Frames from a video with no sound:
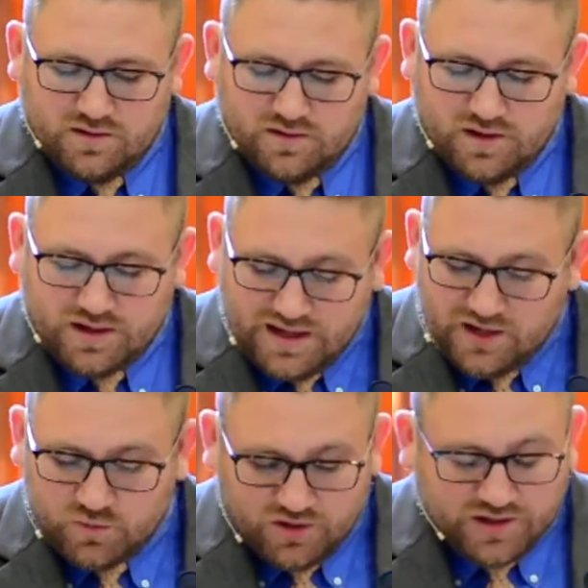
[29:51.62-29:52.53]

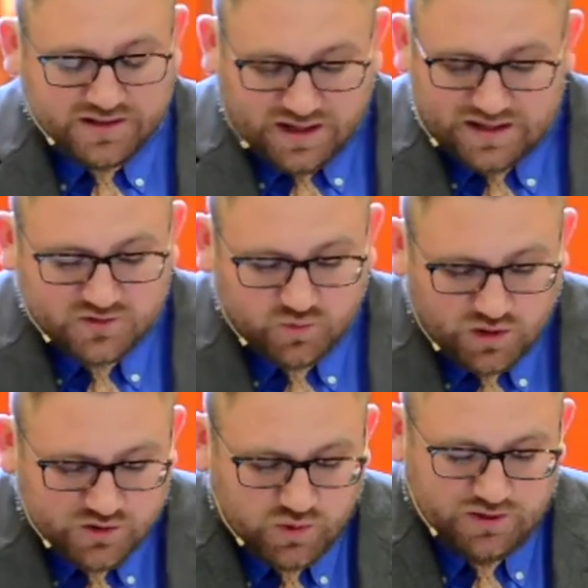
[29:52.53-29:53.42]
Again, we look at Titus
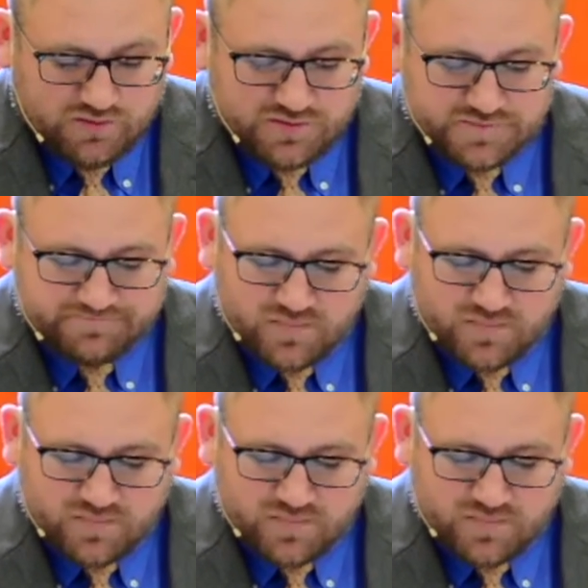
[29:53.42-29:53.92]
one twelve.